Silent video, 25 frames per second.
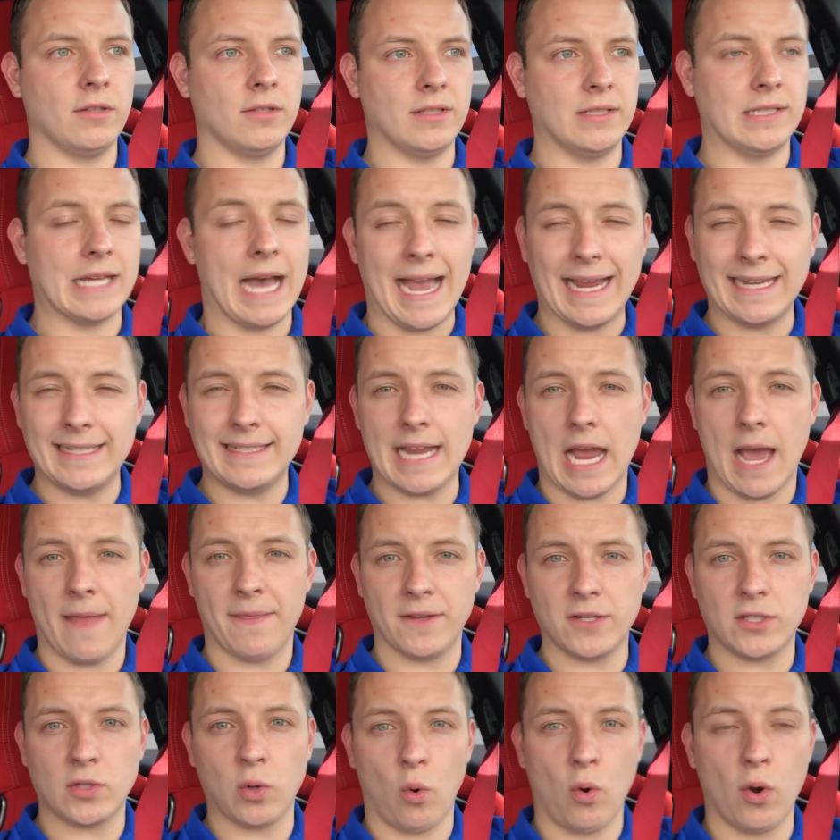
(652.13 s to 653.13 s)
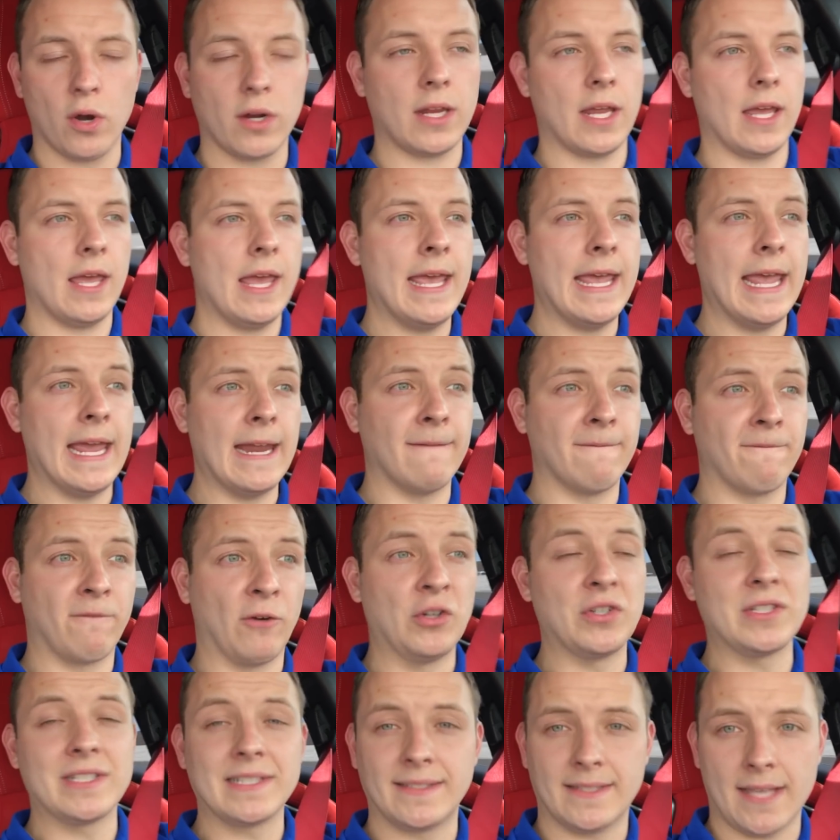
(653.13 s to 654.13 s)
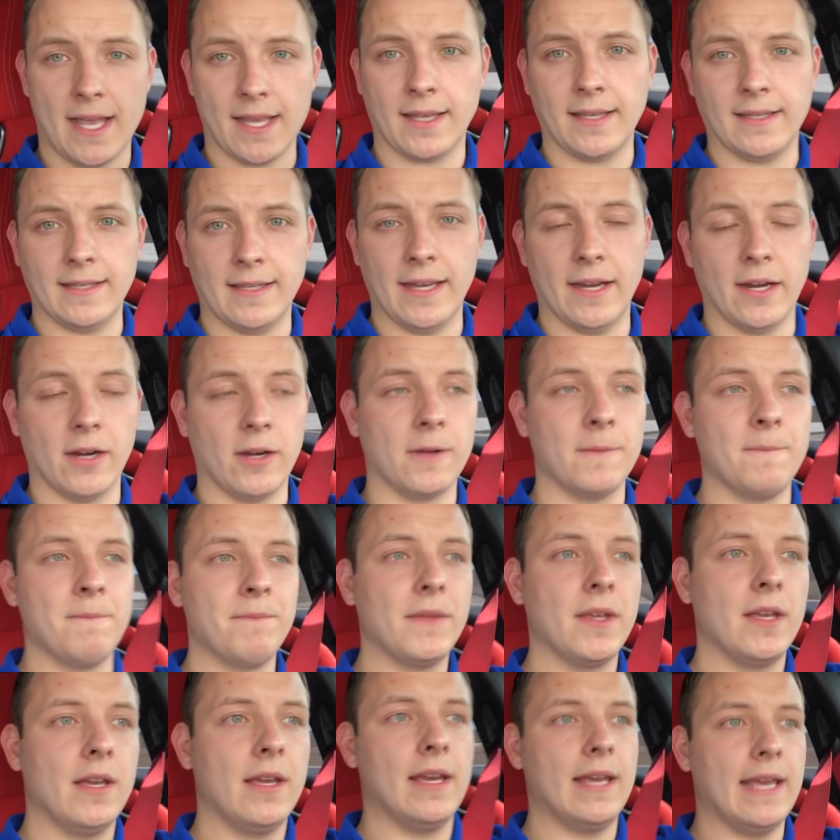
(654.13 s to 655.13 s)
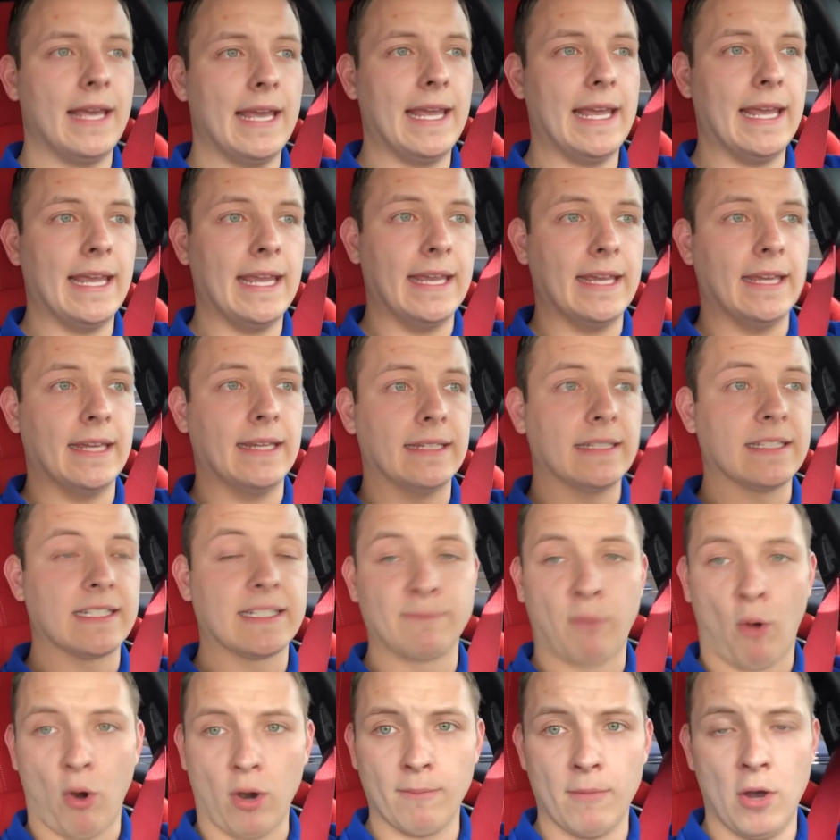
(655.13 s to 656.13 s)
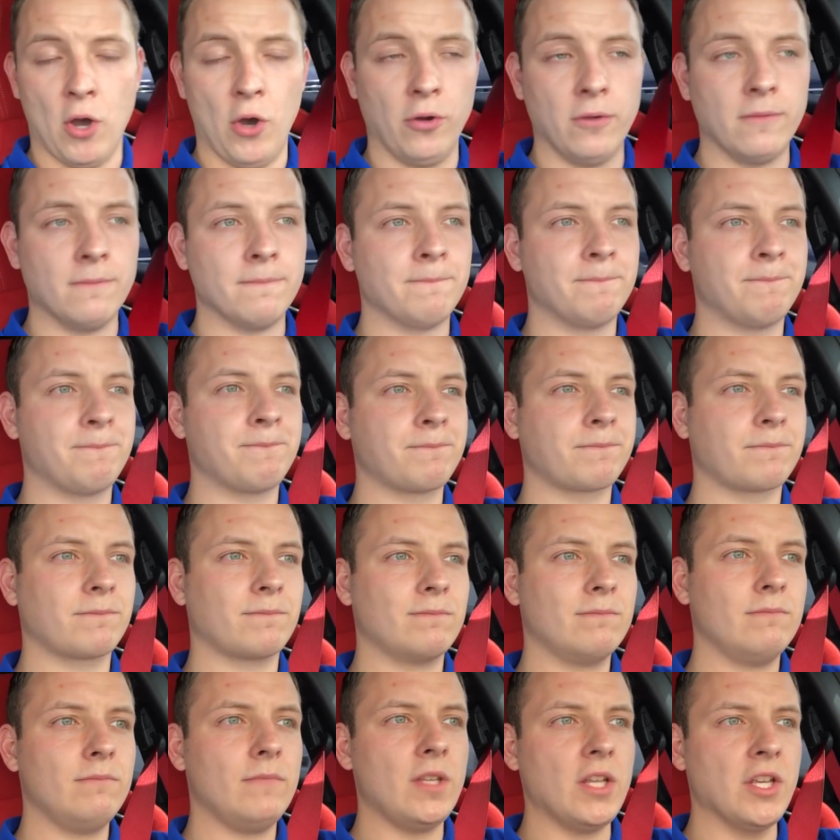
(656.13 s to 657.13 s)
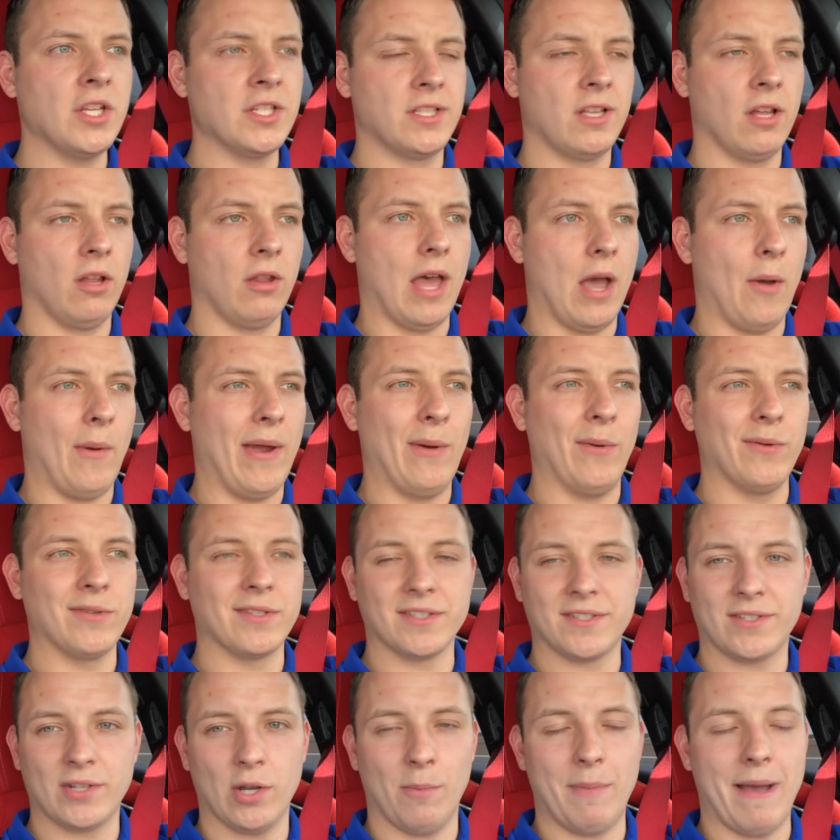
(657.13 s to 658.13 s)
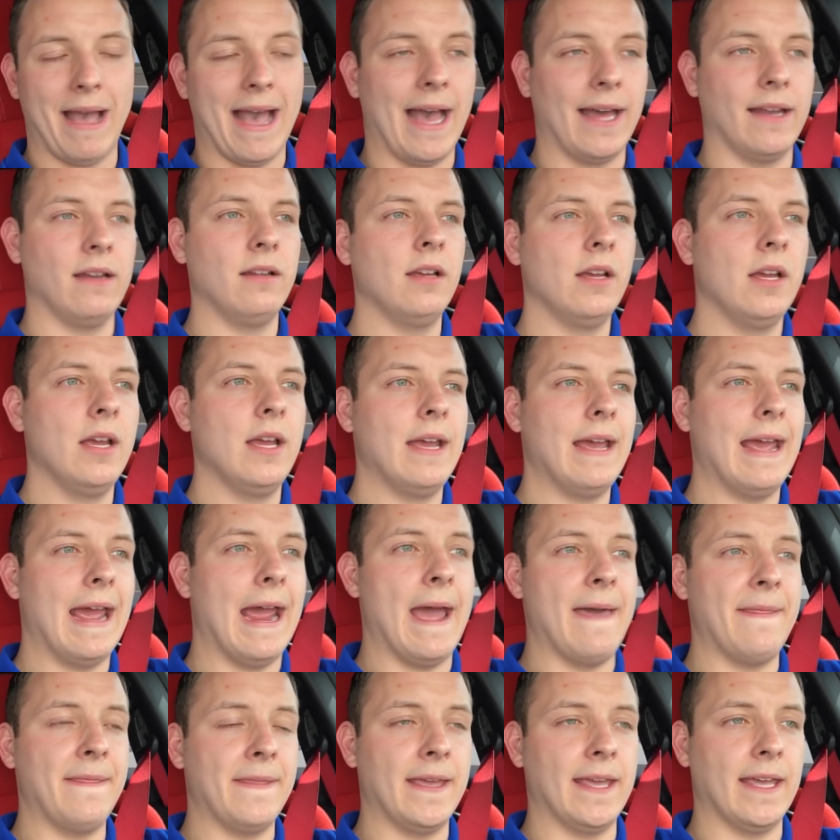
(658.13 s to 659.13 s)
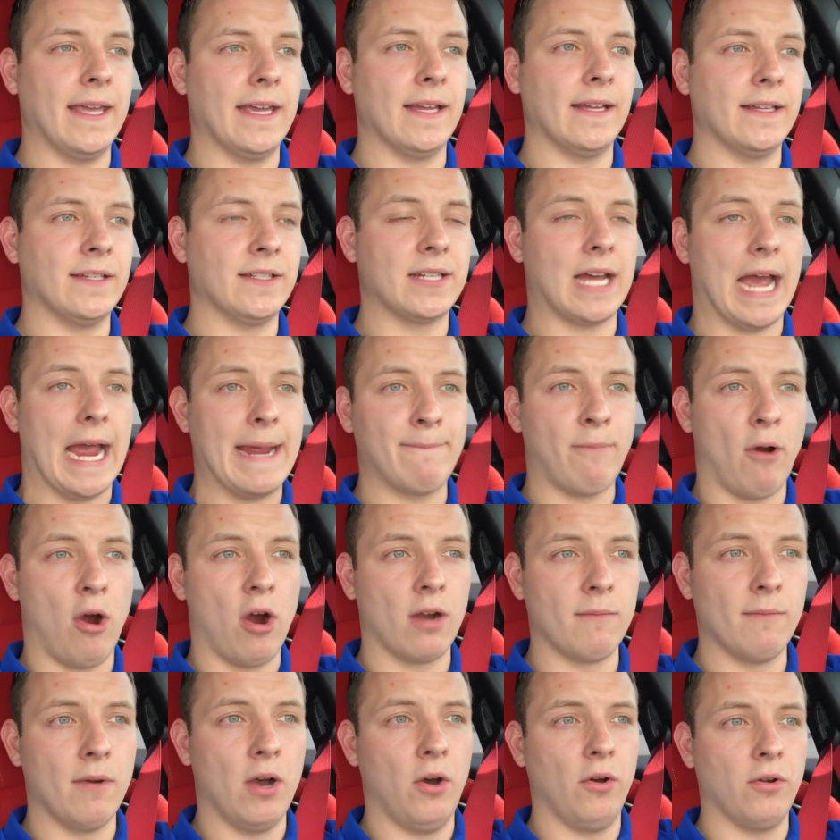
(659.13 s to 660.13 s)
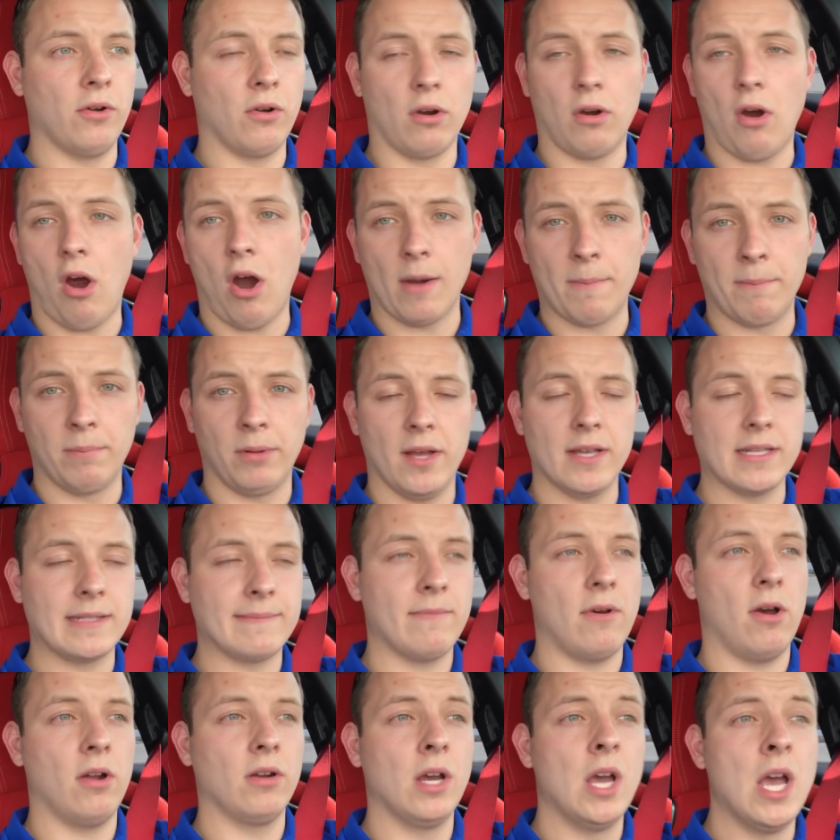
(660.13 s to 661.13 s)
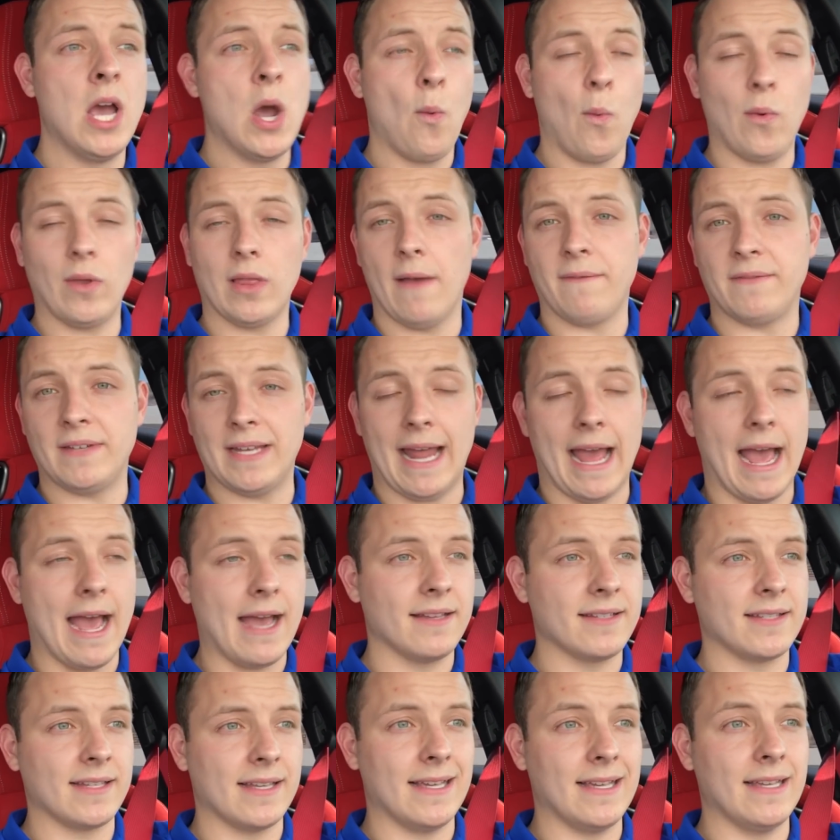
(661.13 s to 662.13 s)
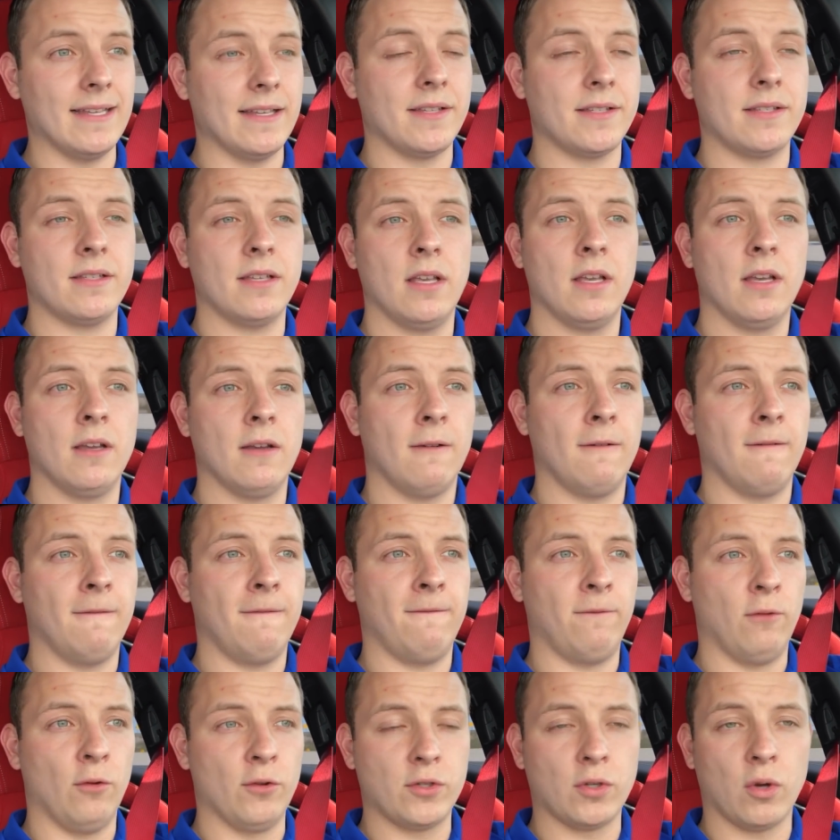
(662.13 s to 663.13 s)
dialed down the torque in first and second gear in sport mode, so that way it wasn't so bad. And then Type R mode or R plus mode, we left it as is, full